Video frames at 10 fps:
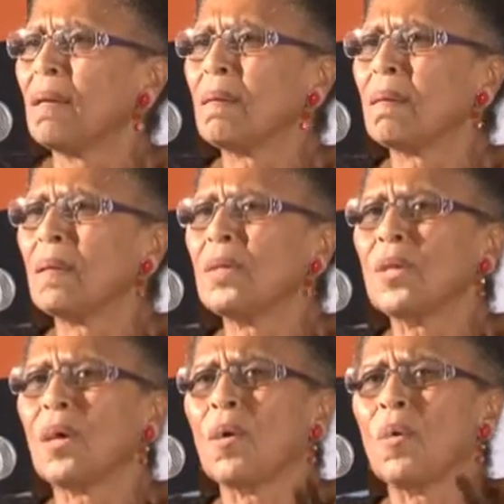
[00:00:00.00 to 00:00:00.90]
uh, you
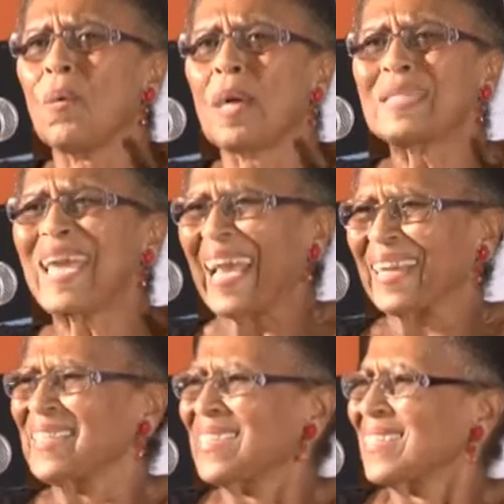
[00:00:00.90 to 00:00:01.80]
know,
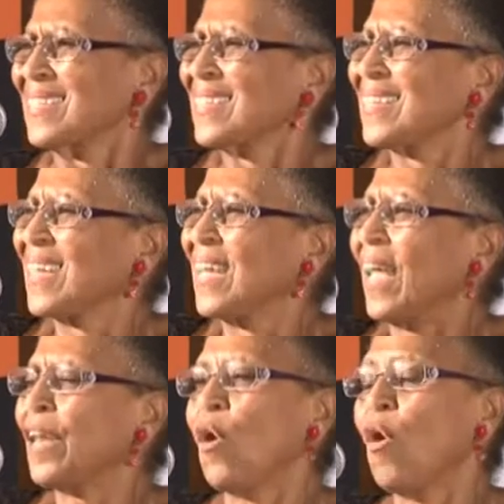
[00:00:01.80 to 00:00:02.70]
attacked,
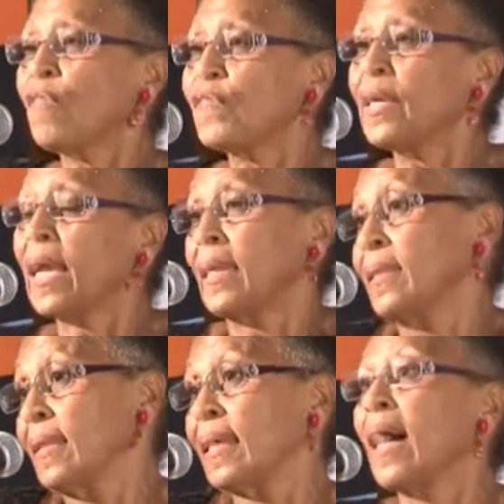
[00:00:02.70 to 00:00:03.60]
and often under
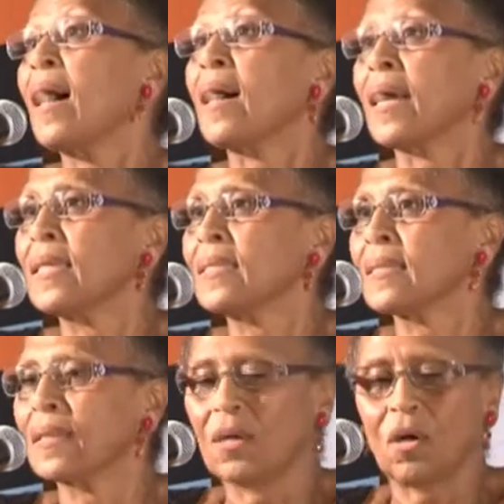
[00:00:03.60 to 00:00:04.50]
the guise
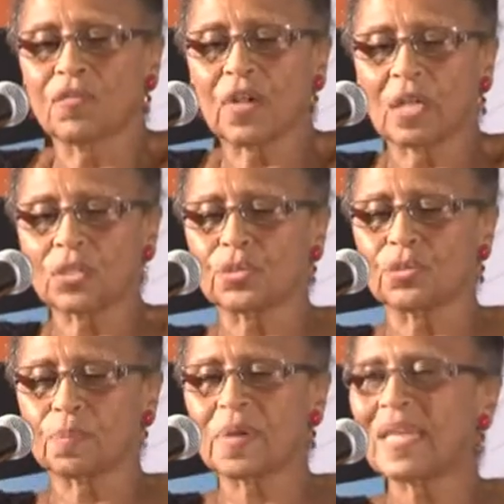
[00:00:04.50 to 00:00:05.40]
of cultural
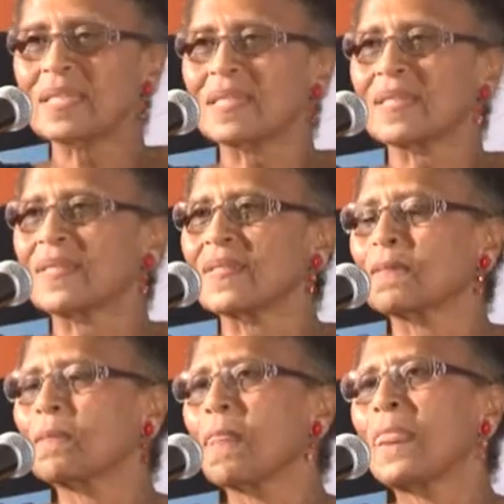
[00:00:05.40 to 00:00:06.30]
practices.
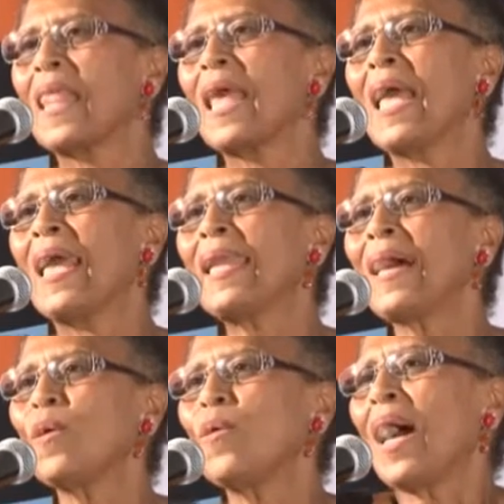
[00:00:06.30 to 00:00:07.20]

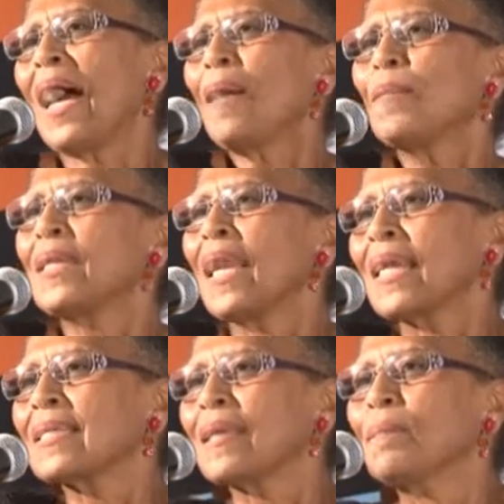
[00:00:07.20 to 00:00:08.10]
Now, I would
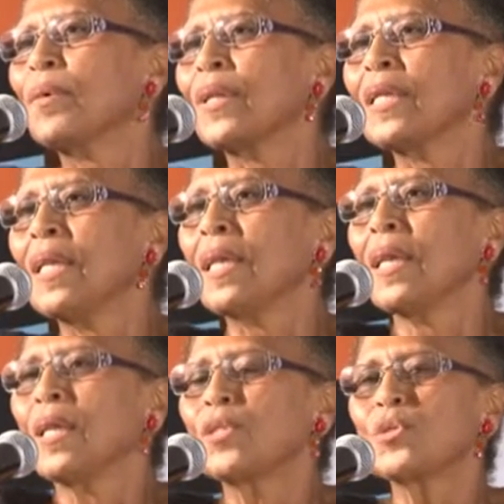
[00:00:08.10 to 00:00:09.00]
like somebody
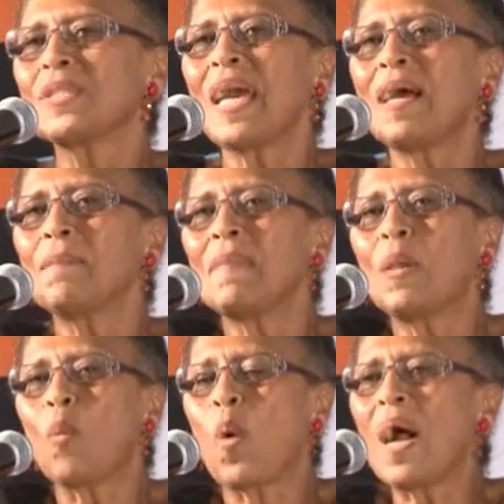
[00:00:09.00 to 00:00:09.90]
to tell me
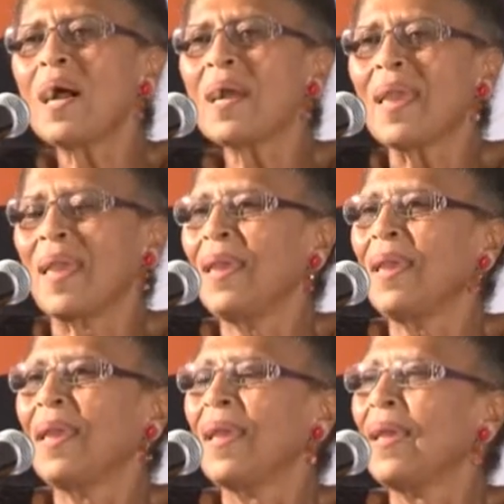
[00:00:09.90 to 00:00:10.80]
why
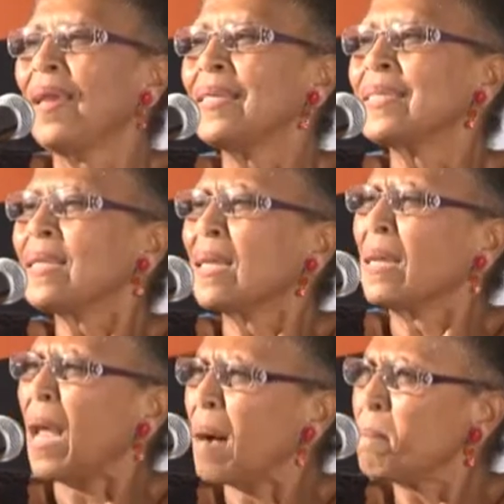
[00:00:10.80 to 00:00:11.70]
is it the
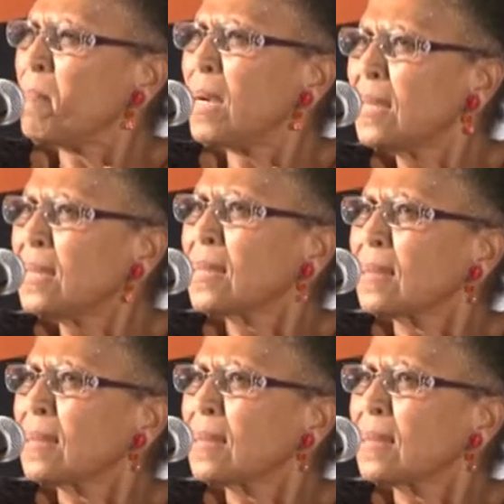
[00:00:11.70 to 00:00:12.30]
numbers?